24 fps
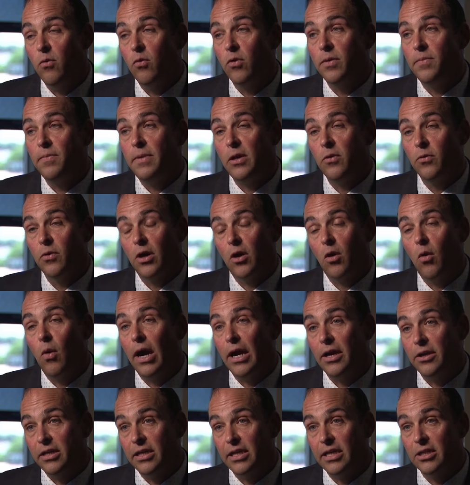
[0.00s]
would be
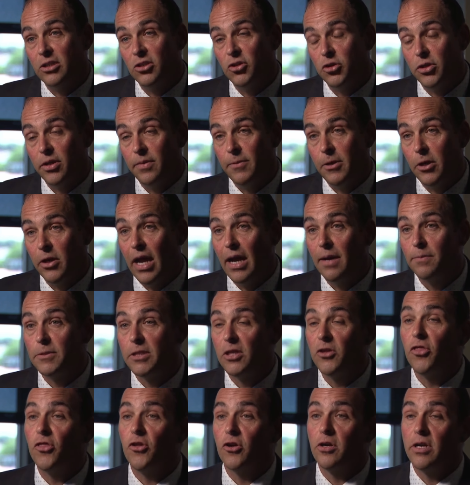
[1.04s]
required to contribute up
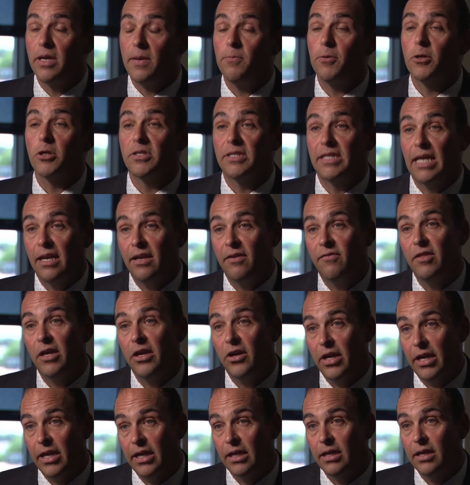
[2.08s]
to 30% of
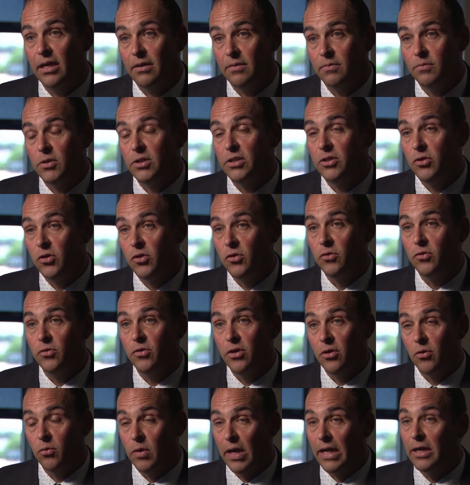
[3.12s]
their income to
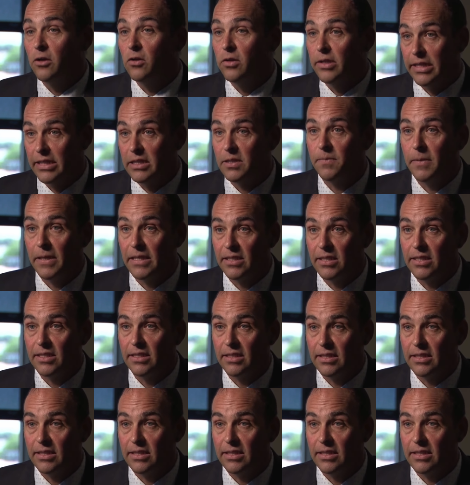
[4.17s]
the rental expense